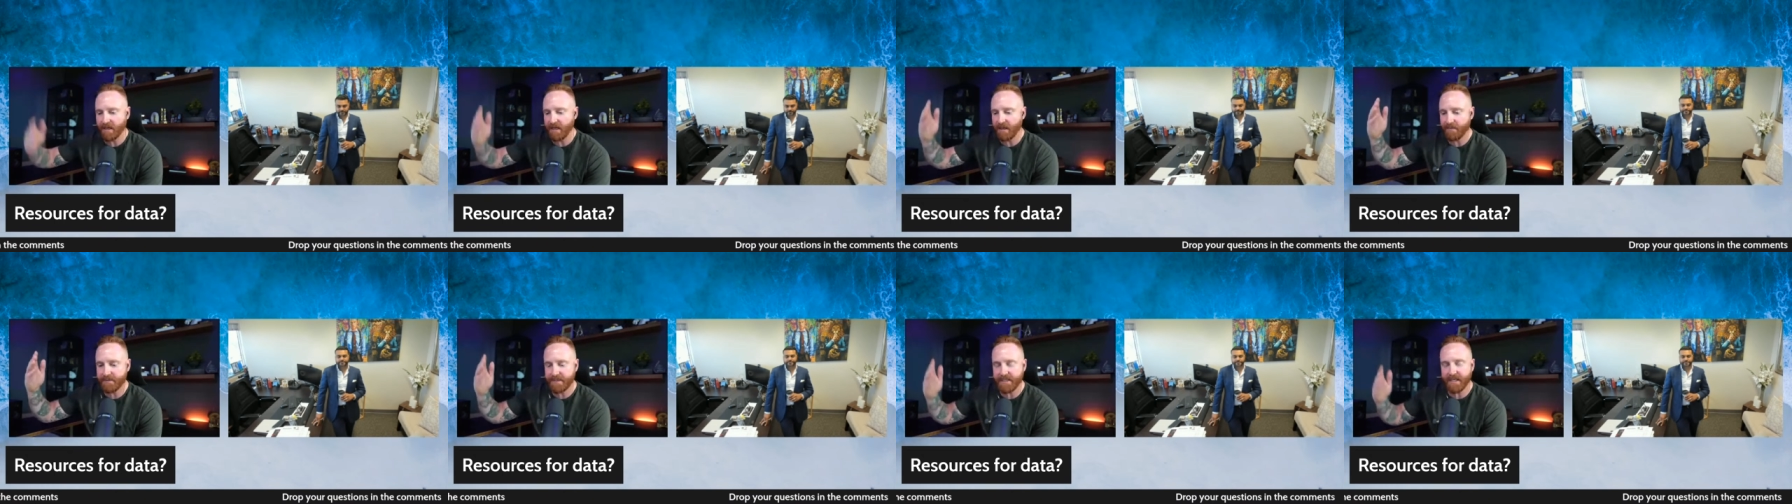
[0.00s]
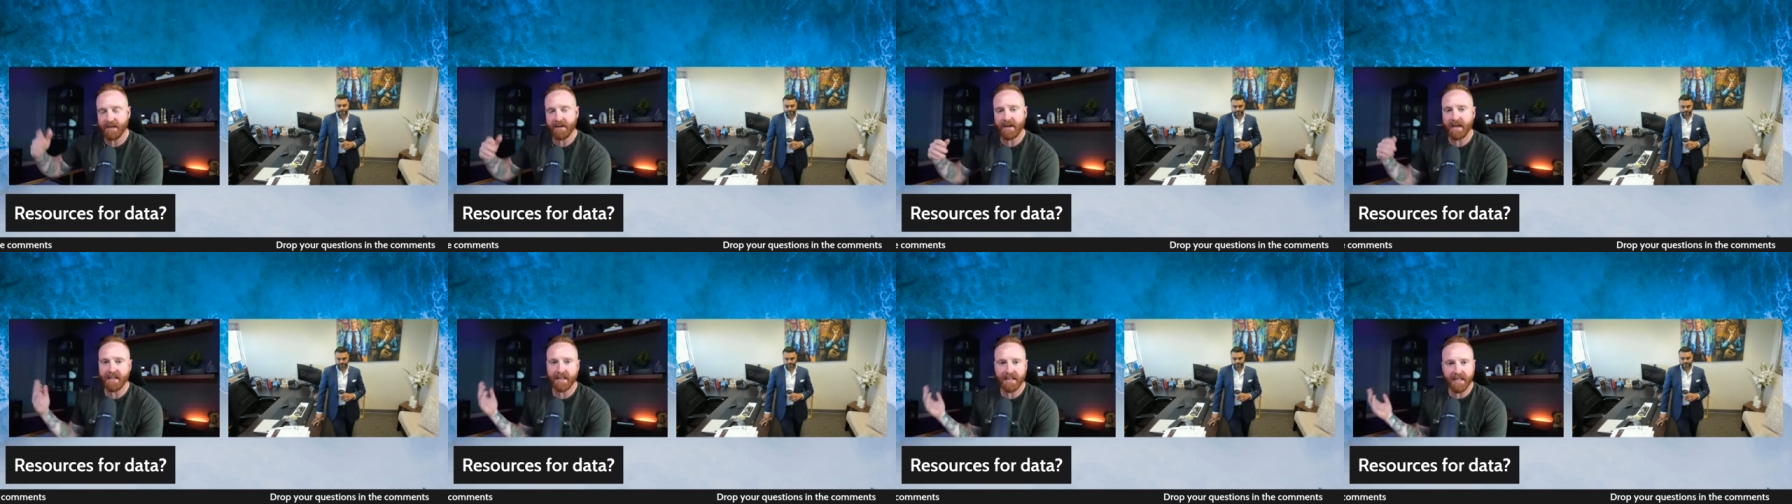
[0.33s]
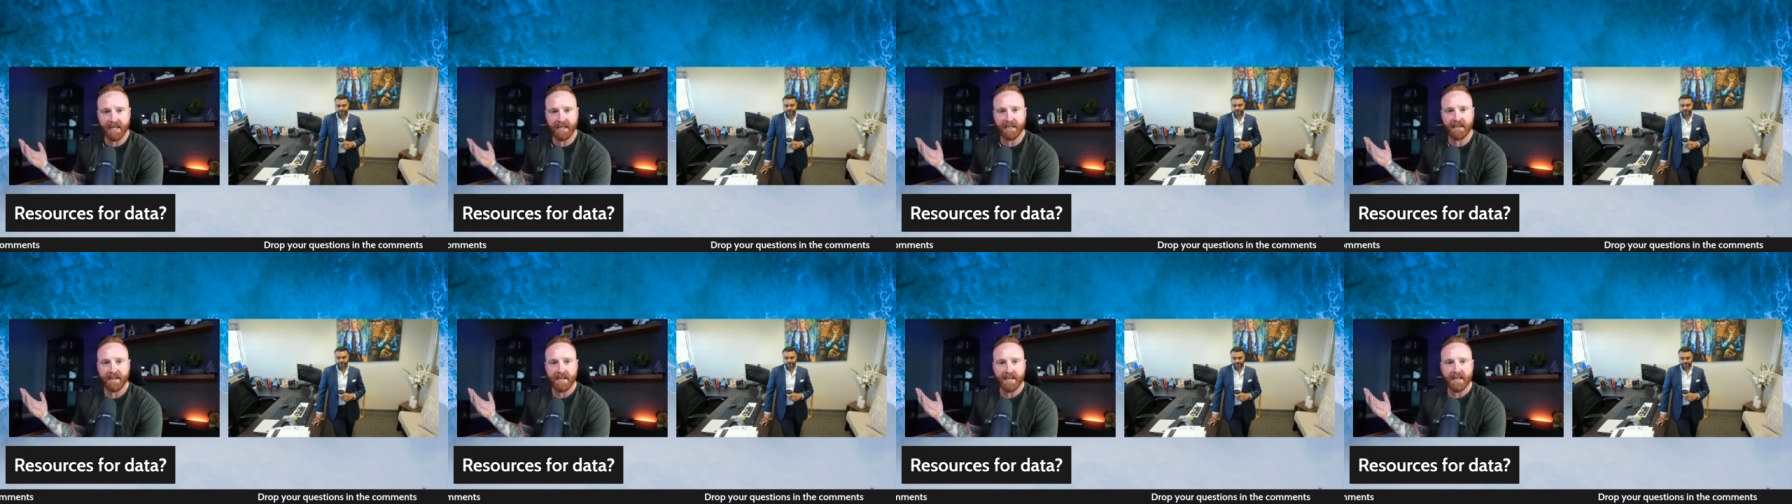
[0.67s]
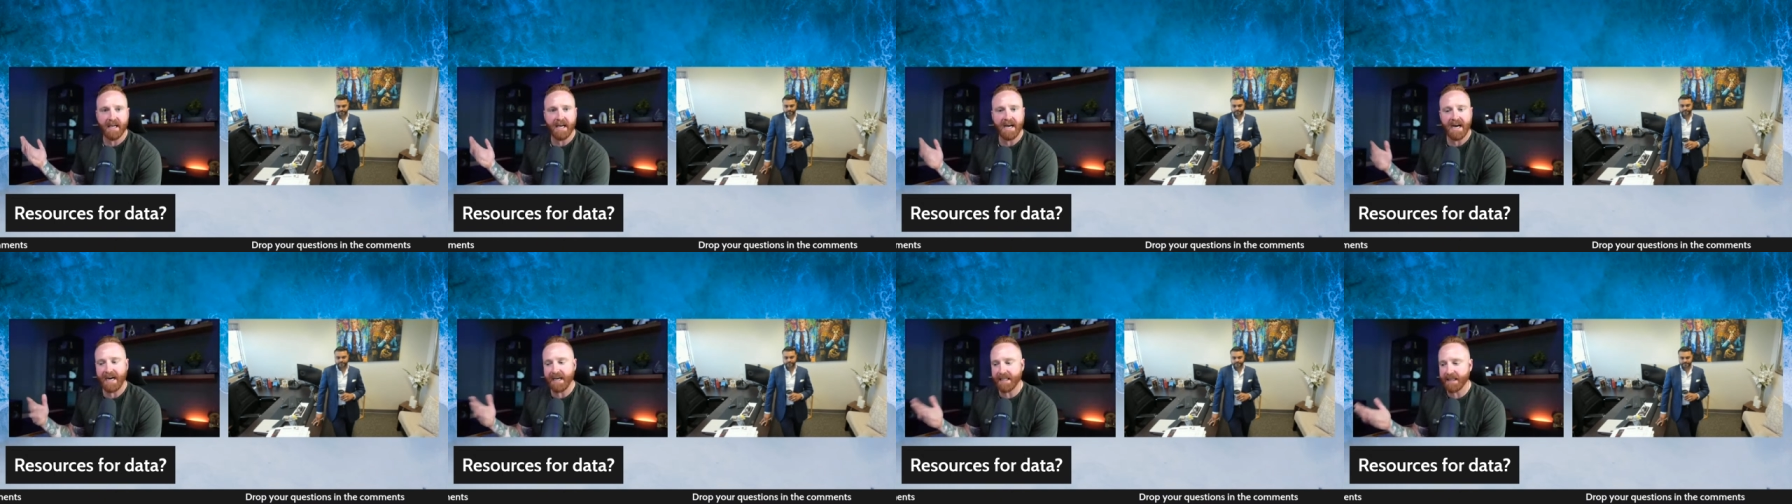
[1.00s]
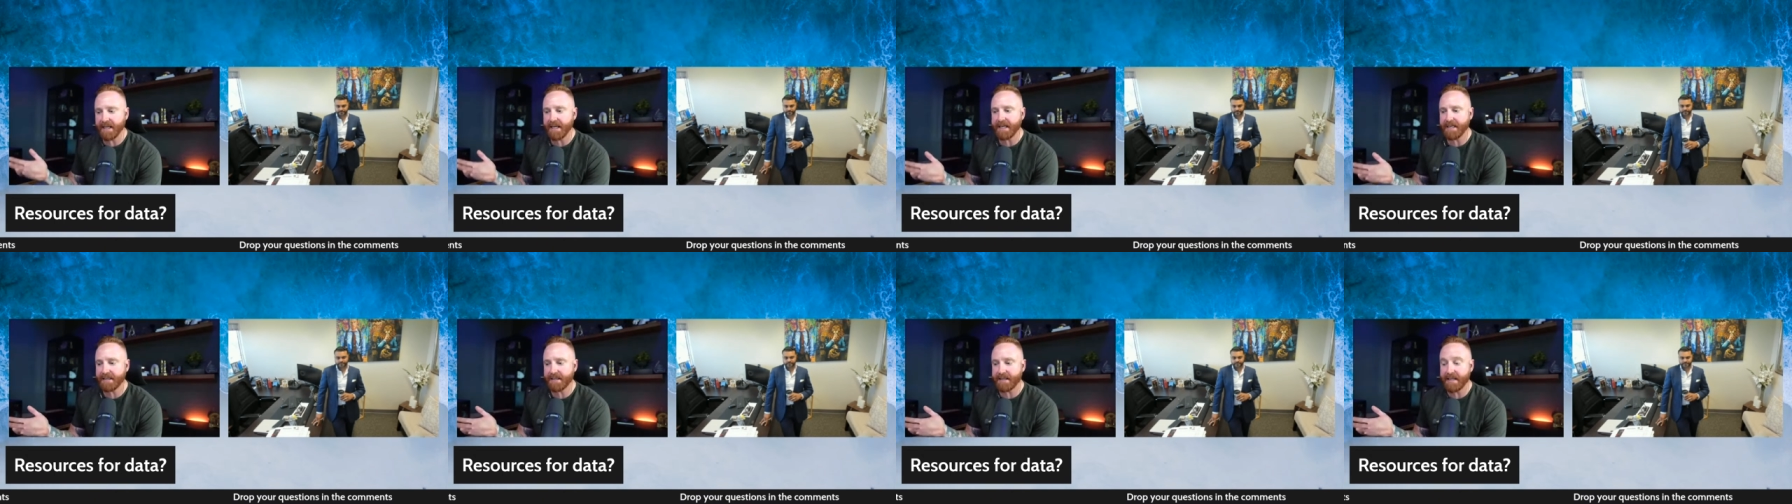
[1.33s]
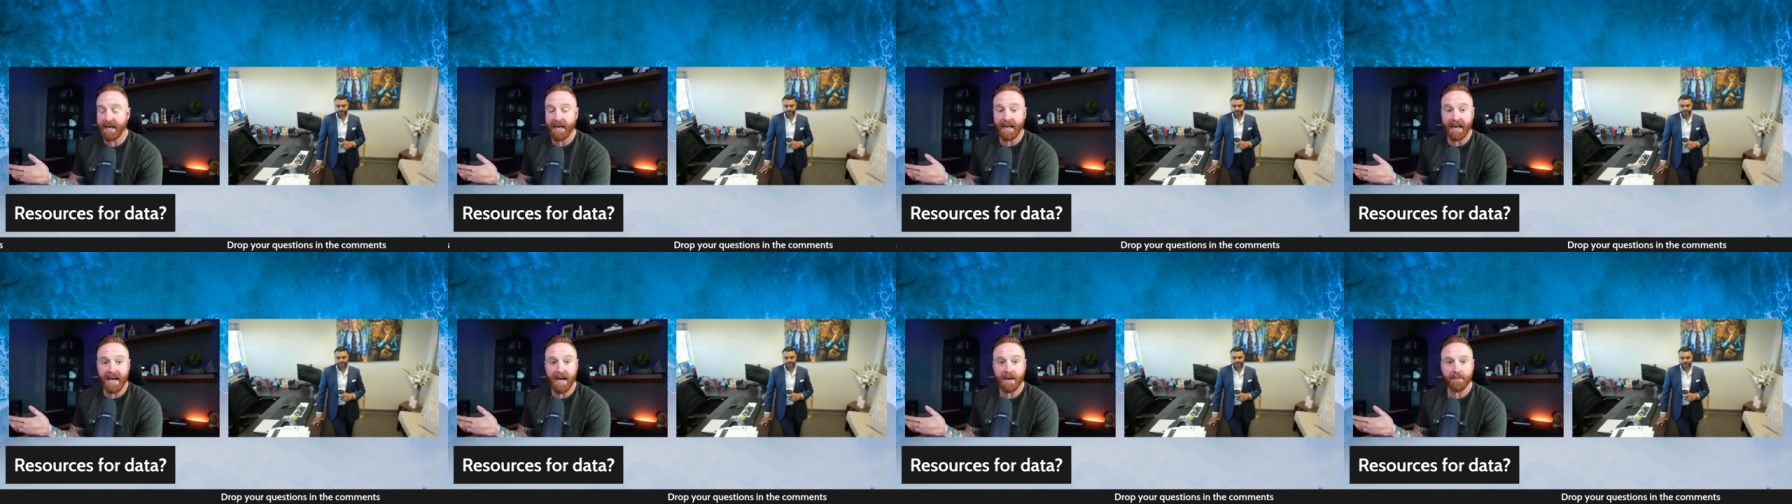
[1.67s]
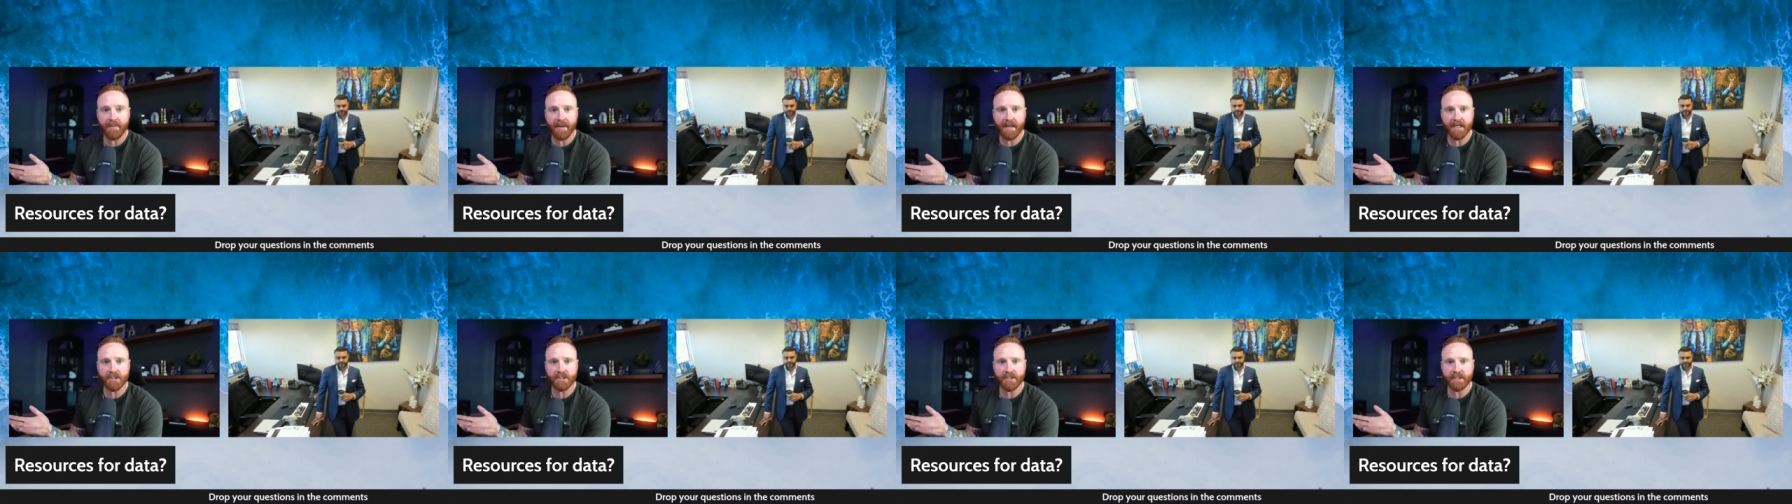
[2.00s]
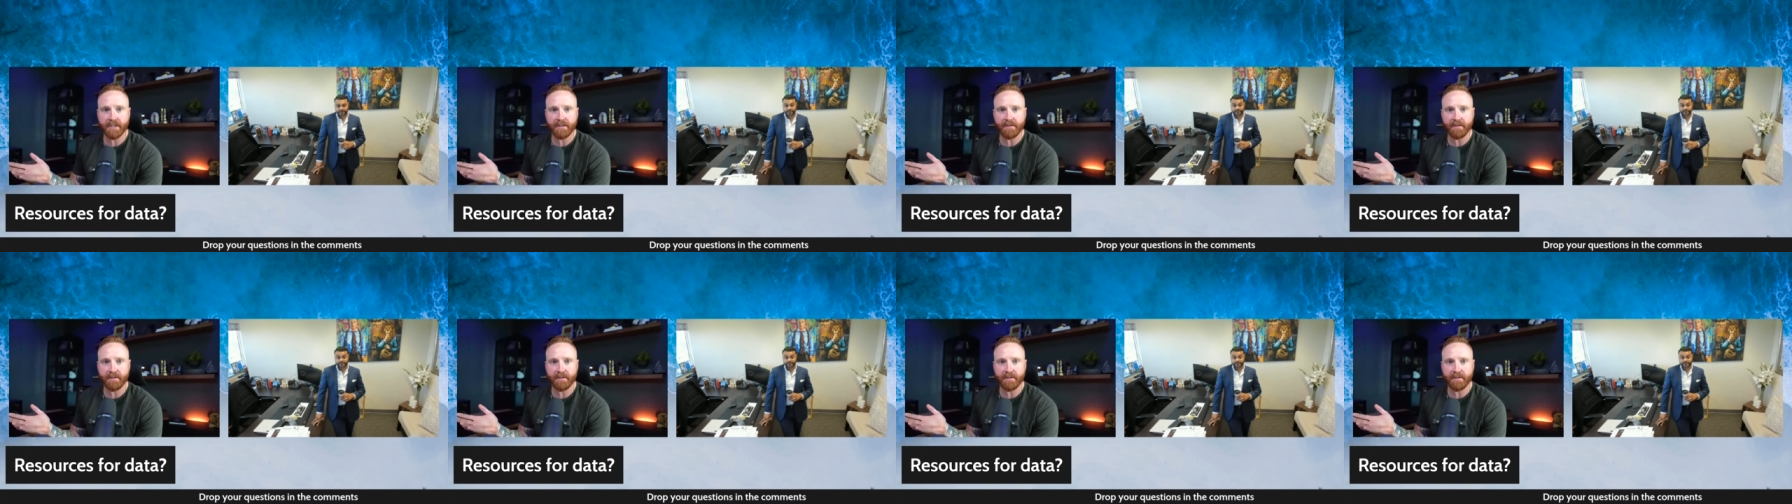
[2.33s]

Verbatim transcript: up down i like I like that app actually.